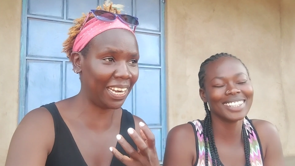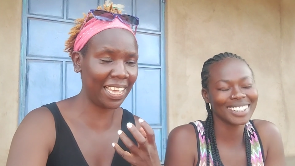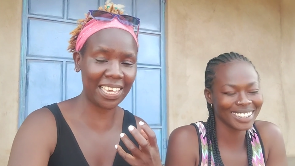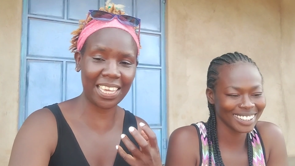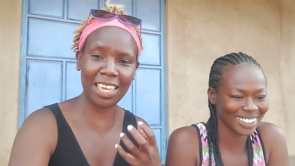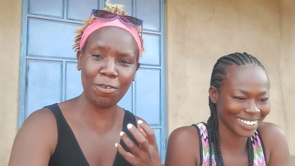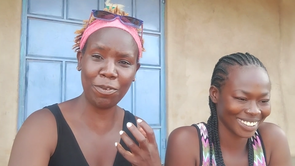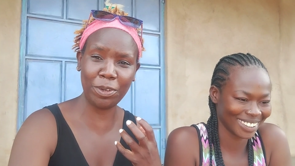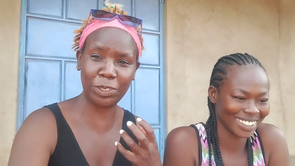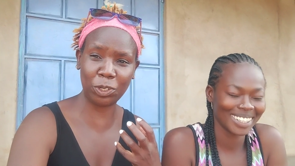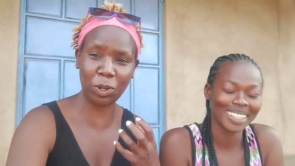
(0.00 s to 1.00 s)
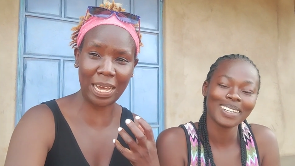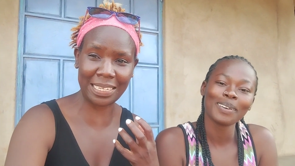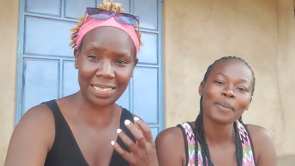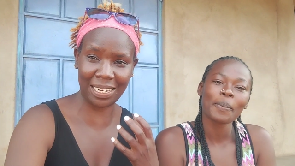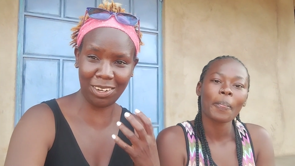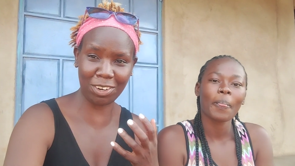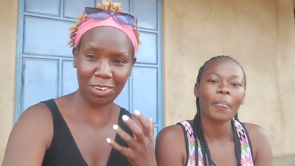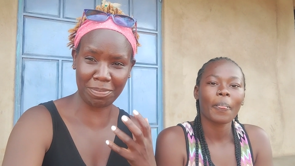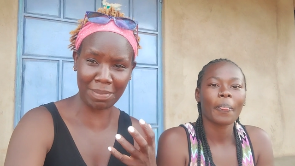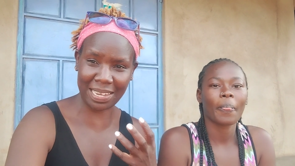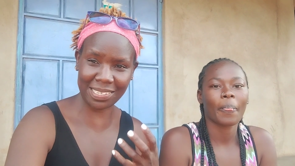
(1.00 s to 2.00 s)
Speaker 1: Like, if you show us a lot of
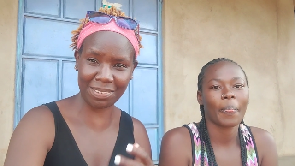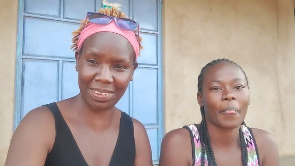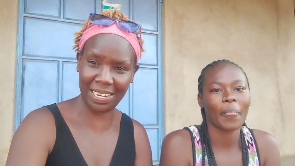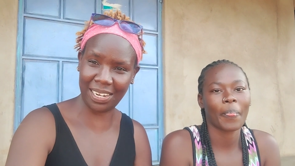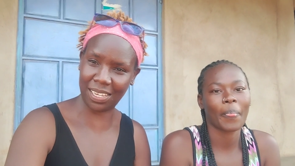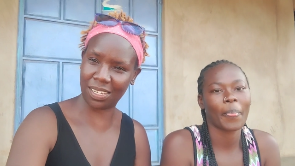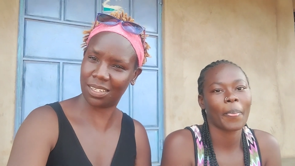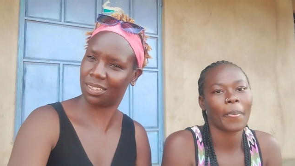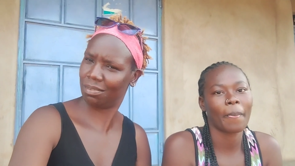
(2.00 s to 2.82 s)
mercy, we are like,